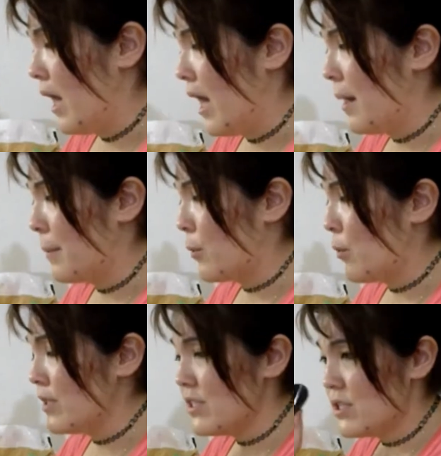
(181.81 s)
I'm
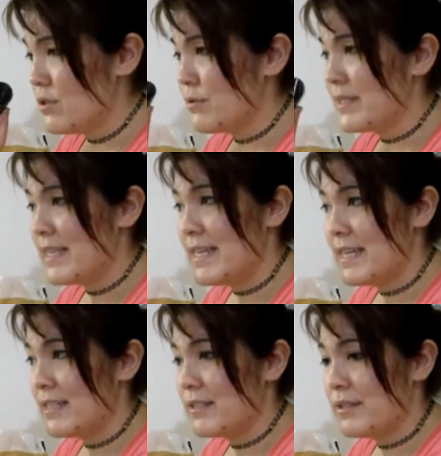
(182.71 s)
going to use
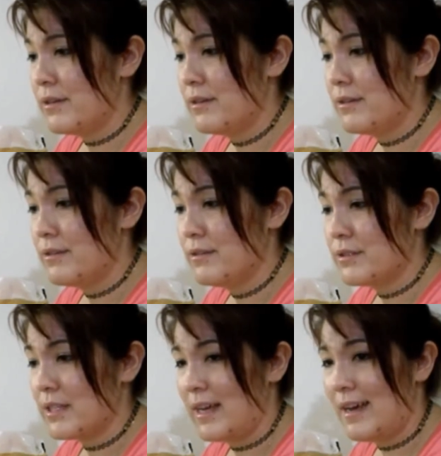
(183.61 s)
this
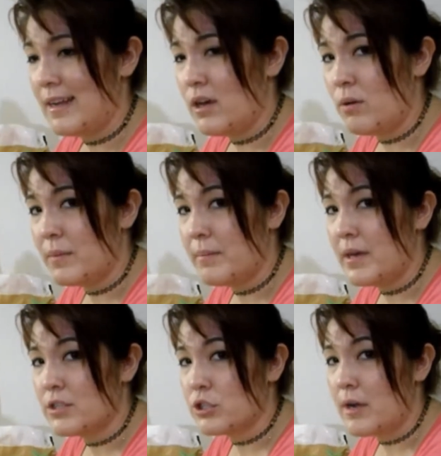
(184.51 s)
to kind of help me
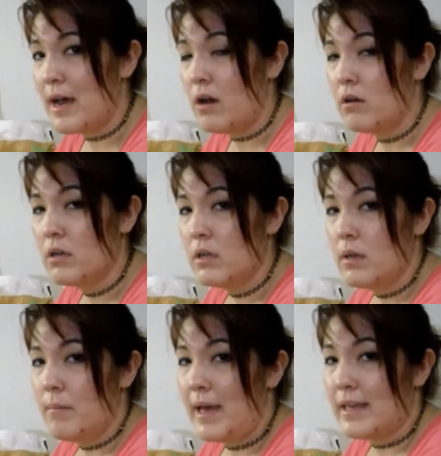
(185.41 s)
measure out
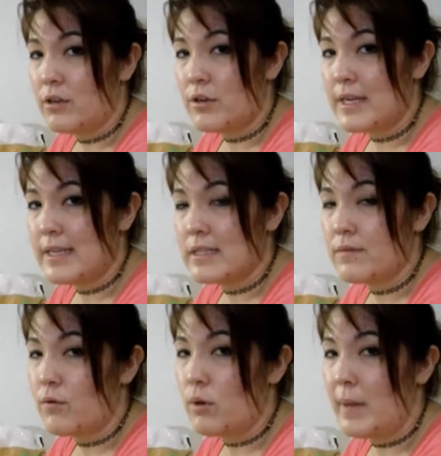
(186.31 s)
my ingredients
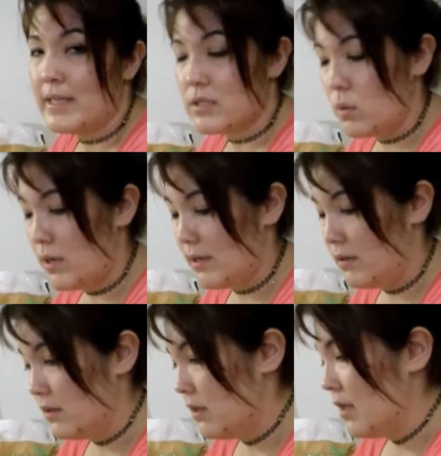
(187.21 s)
for my soil.
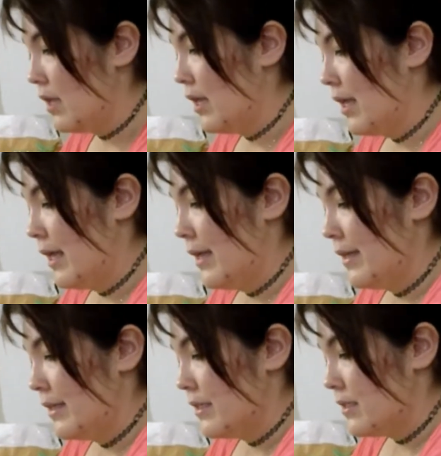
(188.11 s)

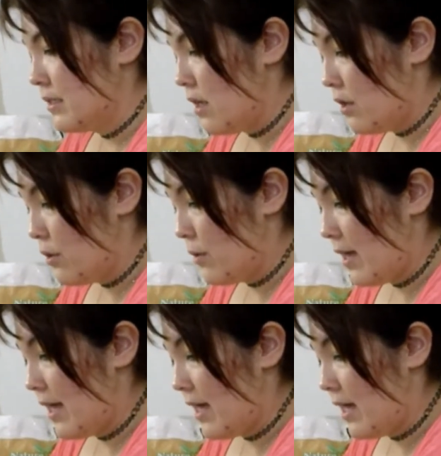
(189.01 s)
So
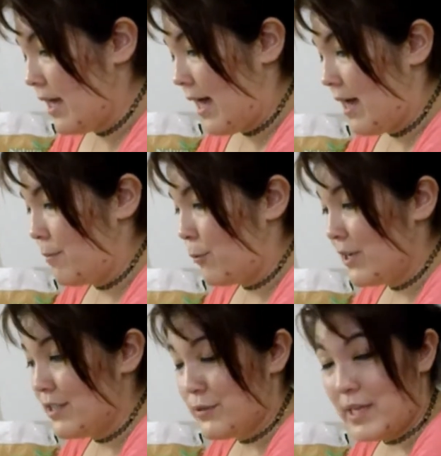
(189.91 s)
I'm
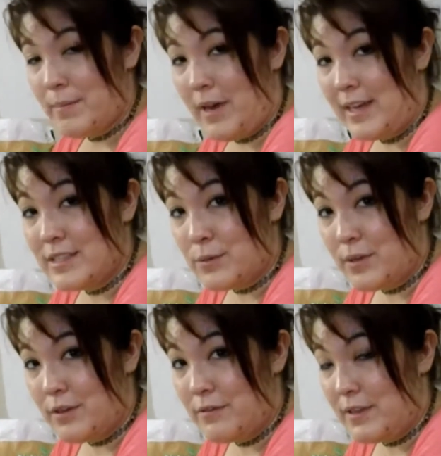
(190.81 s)
redoing my
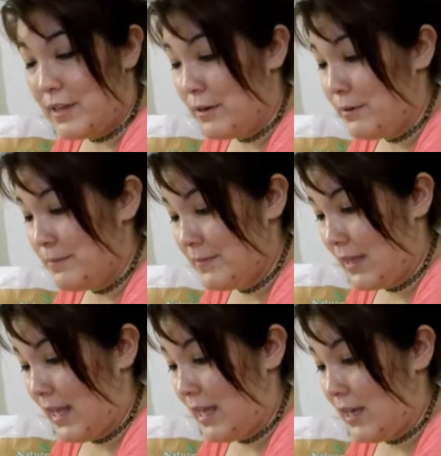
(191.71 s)
soil video,
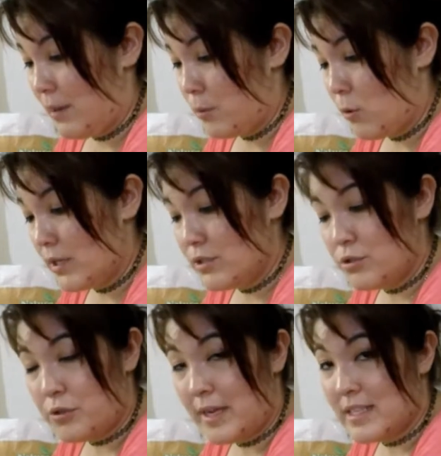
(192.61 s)
and I'm going to
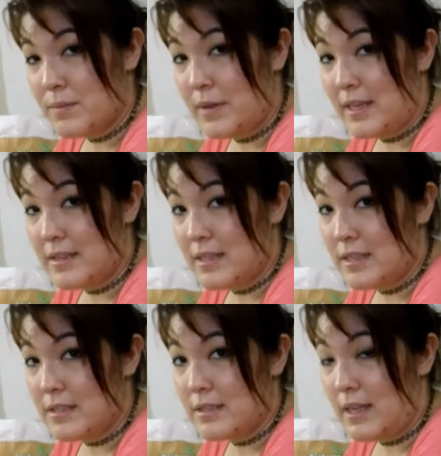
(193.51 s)
transplant this
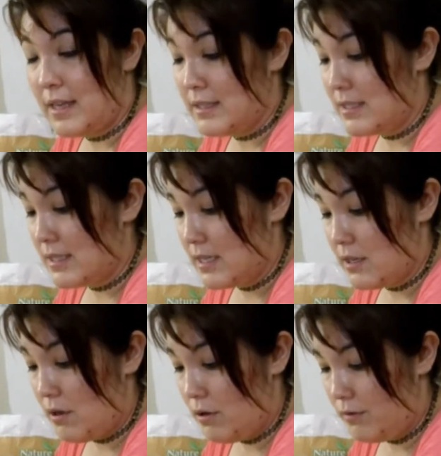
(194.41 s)
and
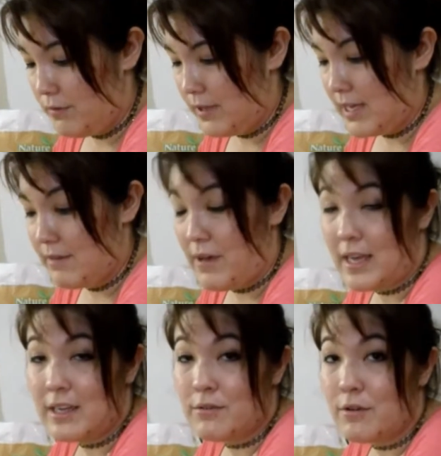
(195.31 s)
see, hopefully, if I
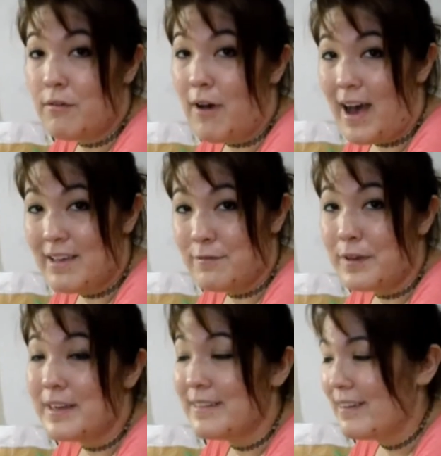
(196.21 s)
can revive
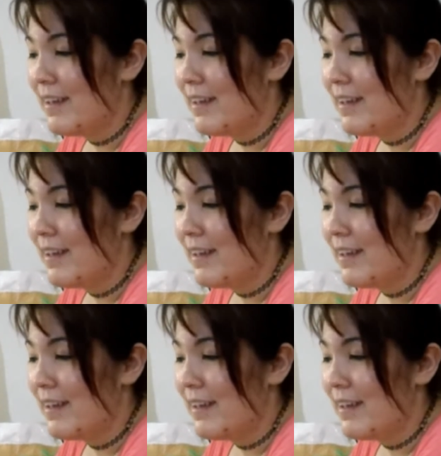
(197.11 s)
it